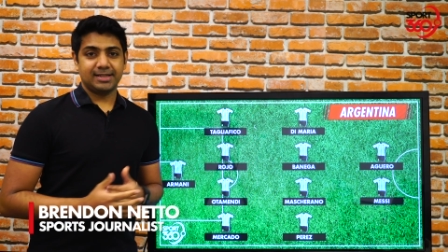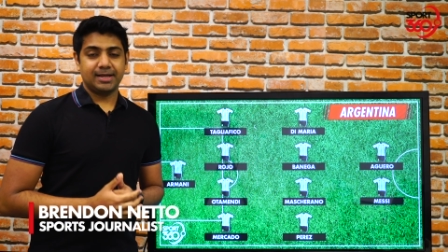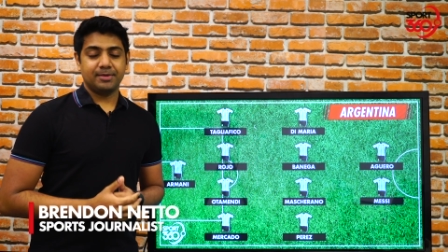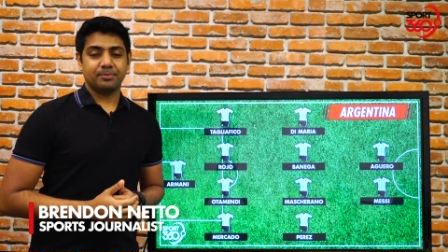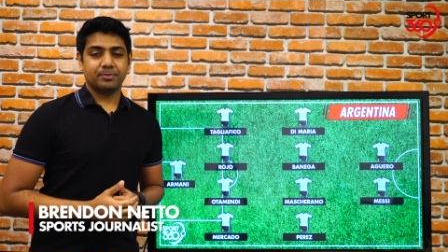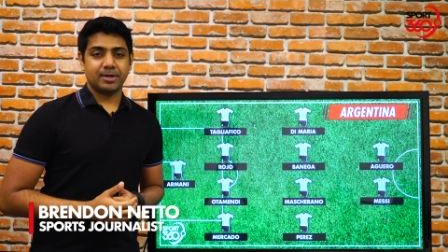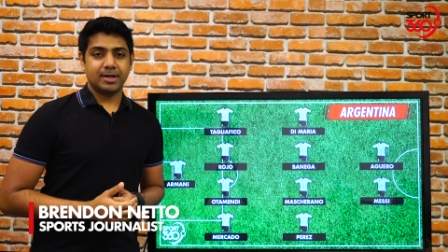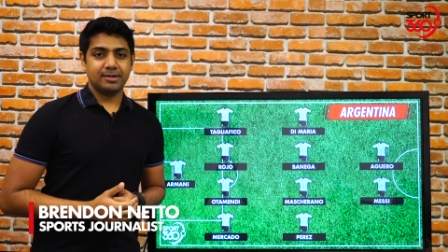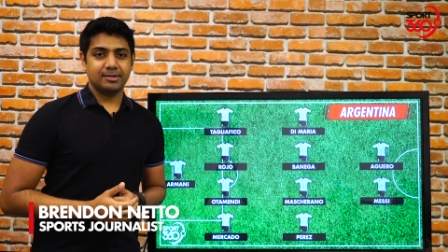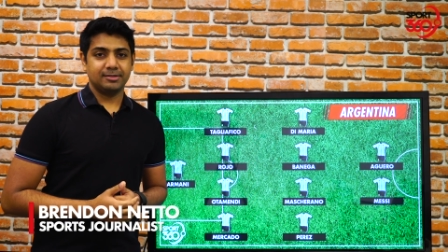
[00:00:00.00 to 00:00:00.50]

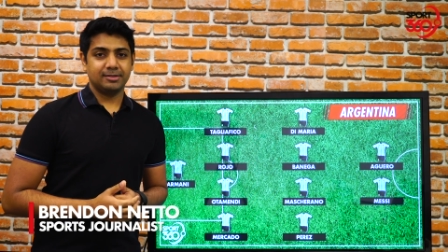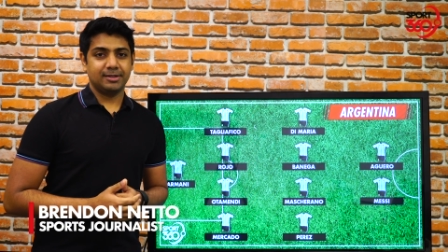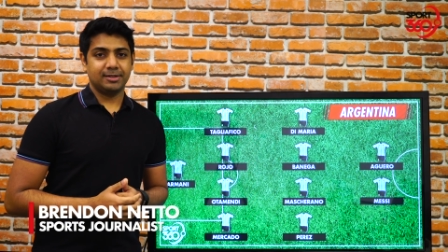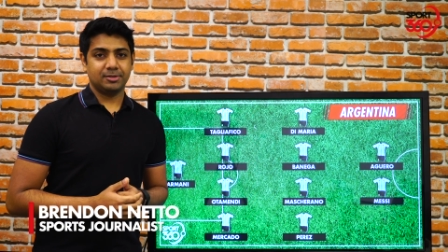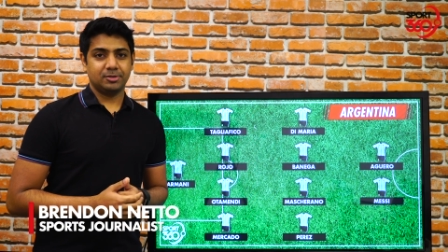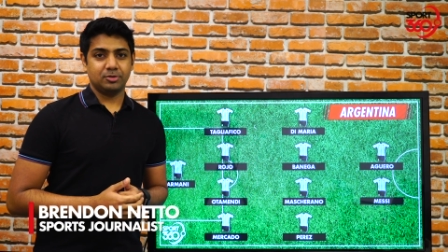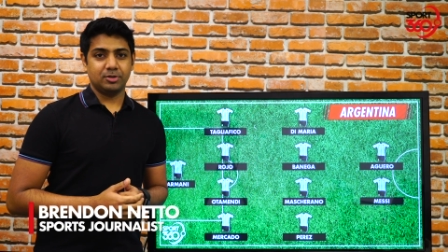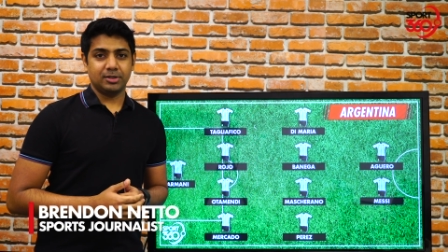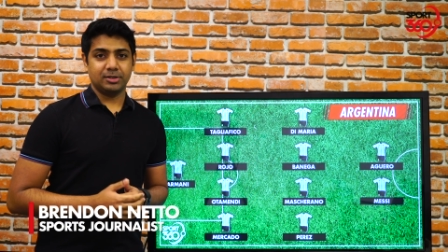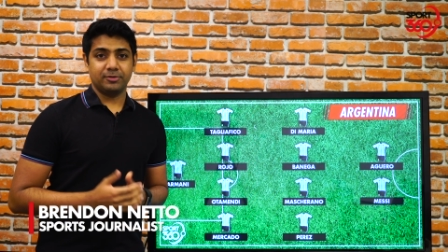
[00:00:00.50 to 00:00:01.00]
I'm Brendon
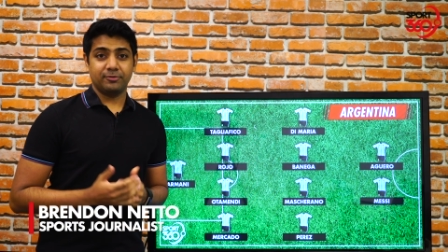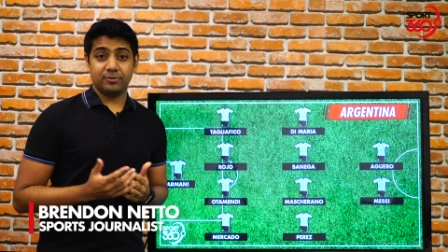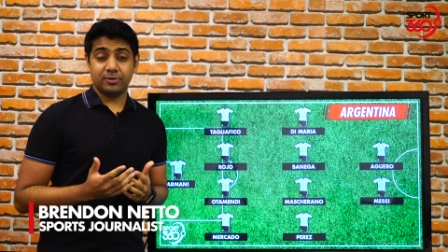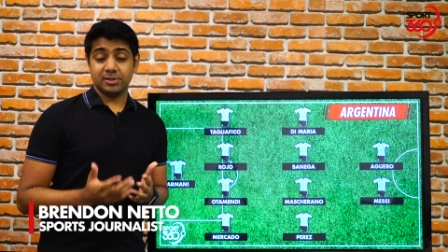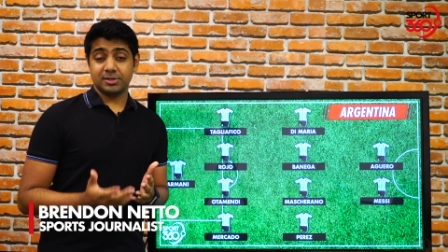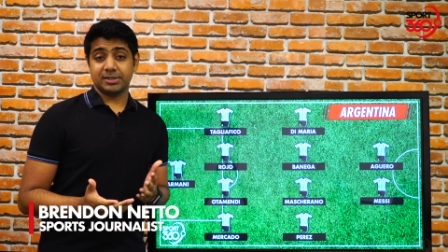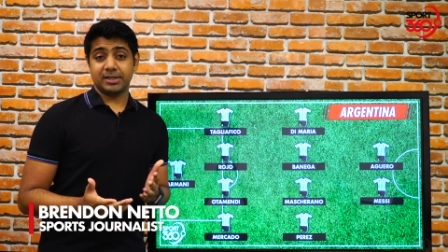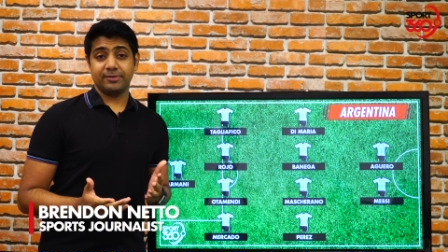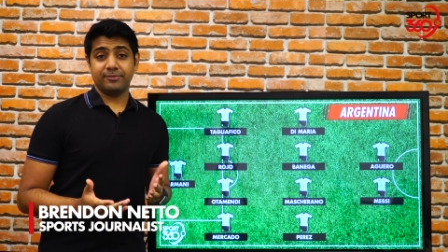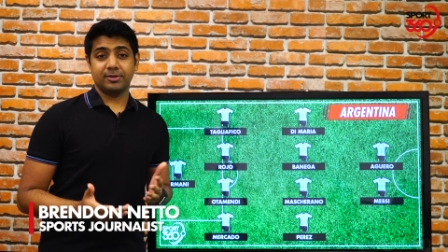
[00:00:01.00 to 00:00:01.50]
Netto and the
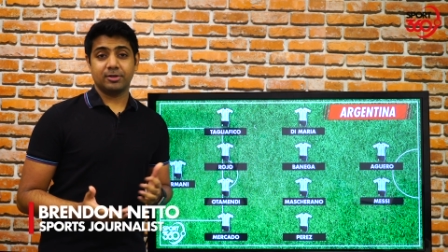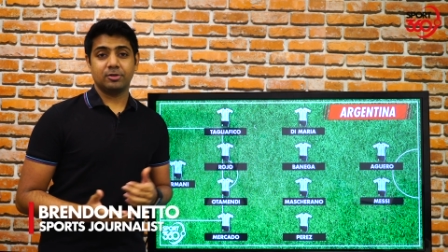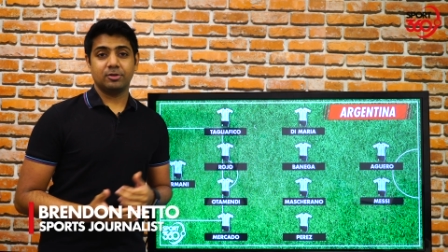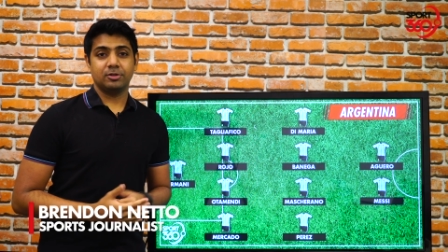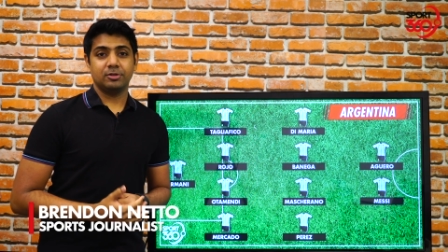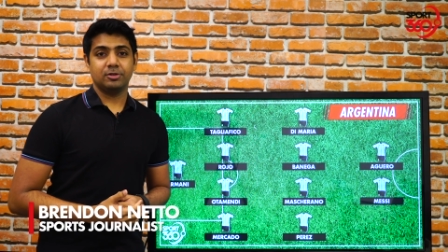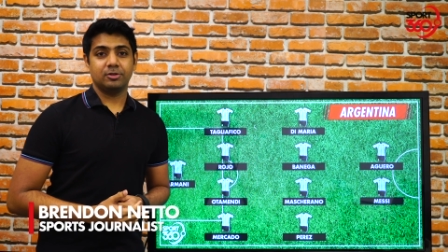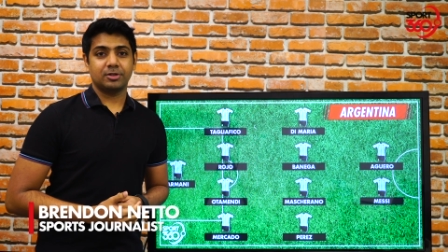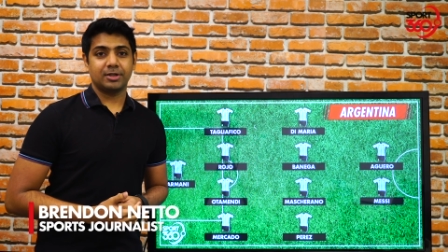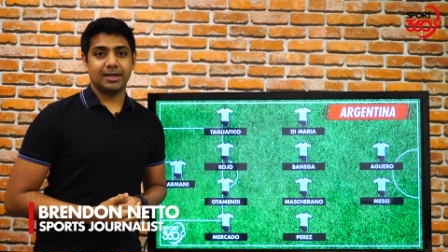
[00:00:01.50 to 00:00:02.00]
first game we're going
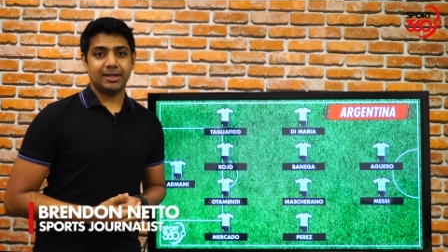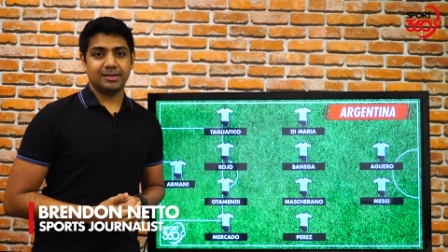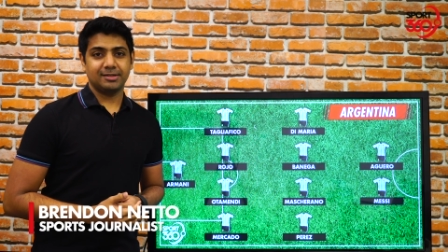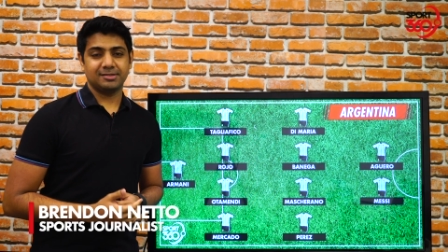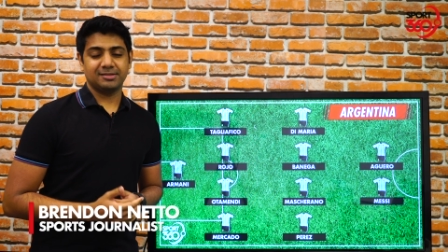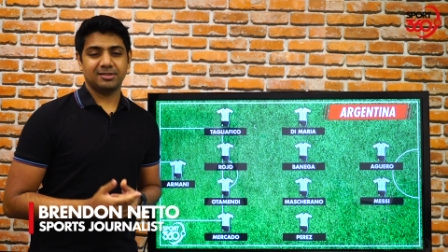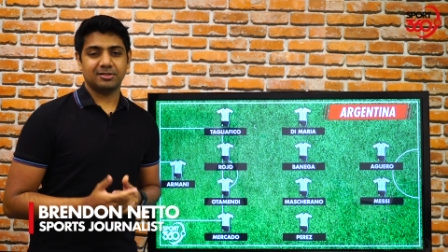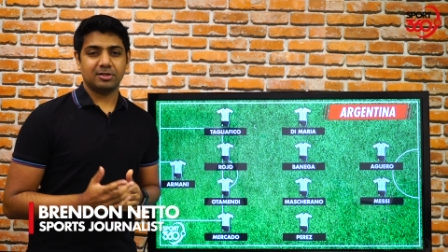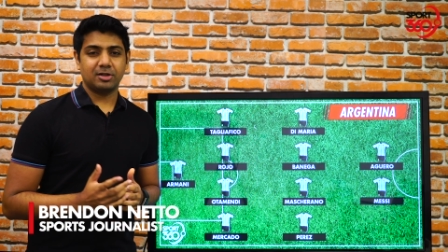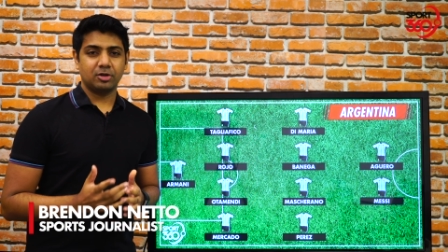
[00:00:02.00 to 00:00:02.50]
to look at
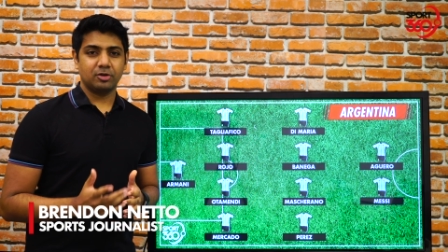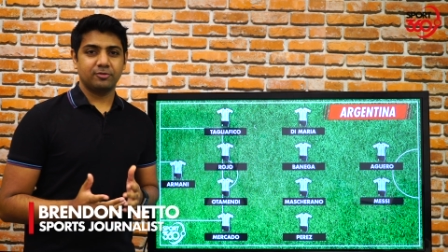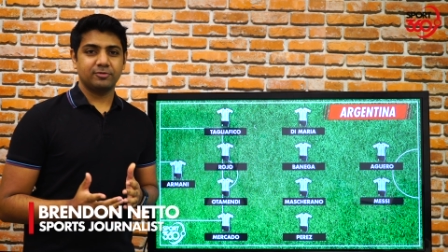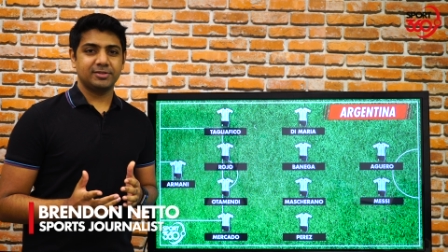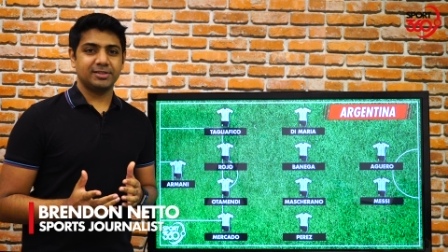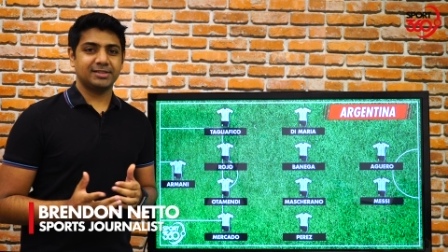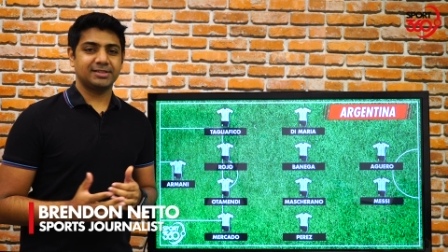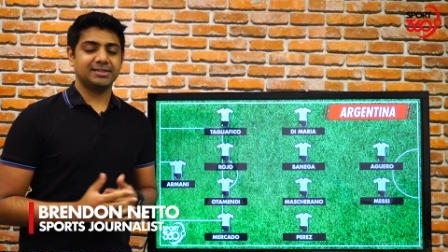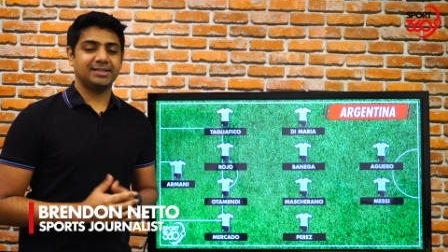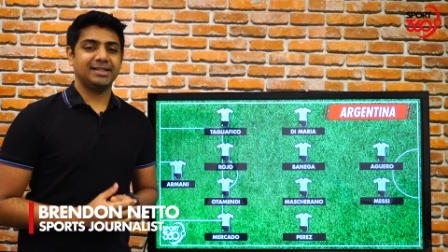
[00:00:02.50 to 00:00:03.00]
is the round of
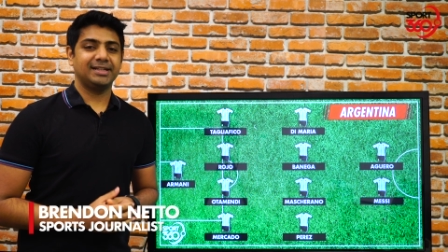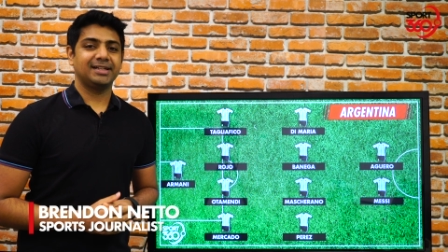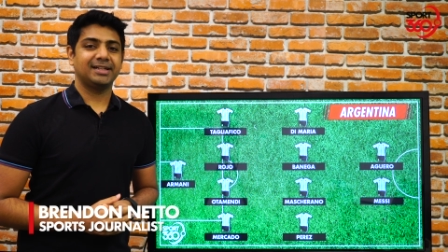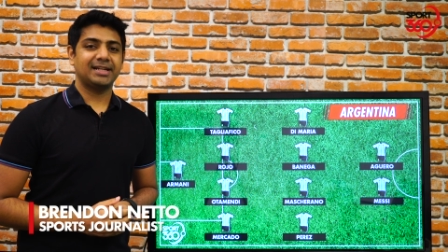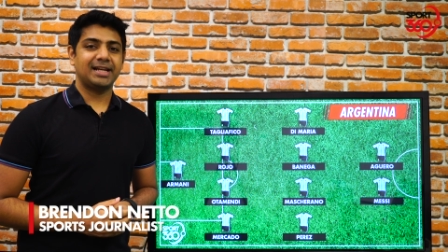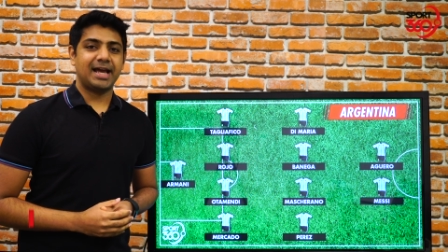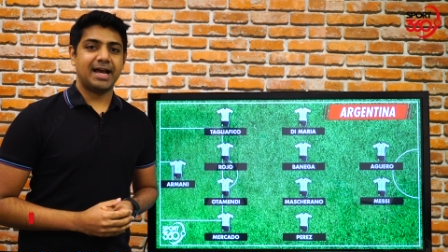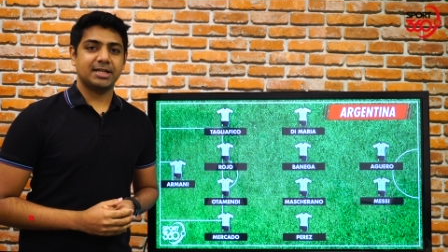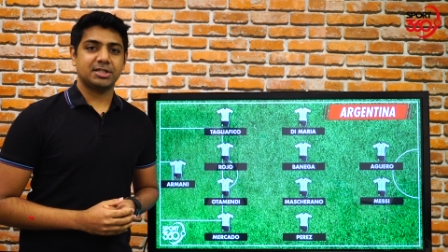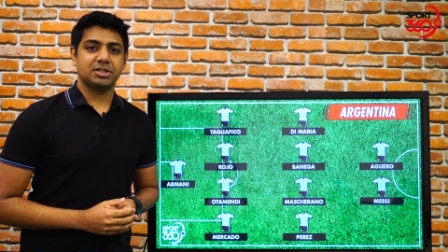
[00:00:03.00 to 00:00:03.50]
16
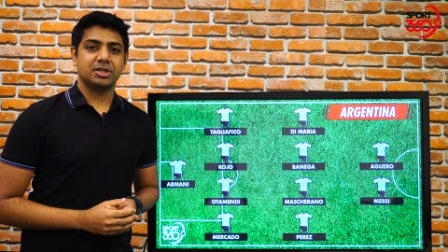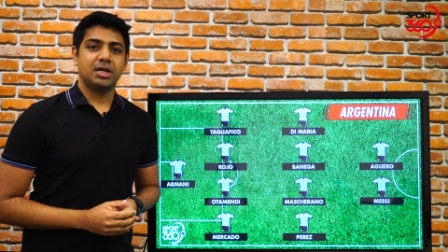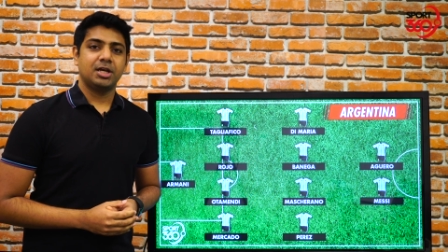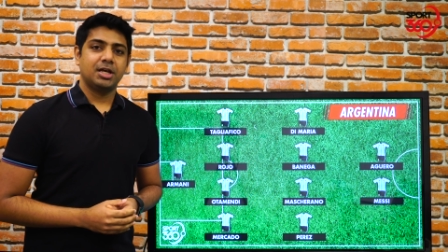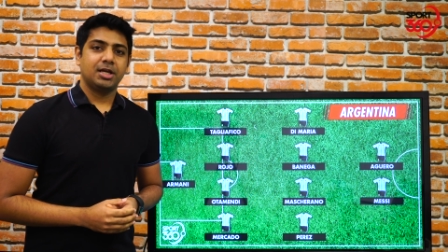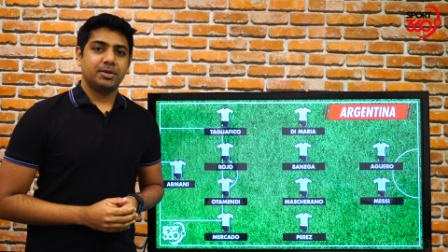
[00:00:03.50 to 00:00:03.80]
clash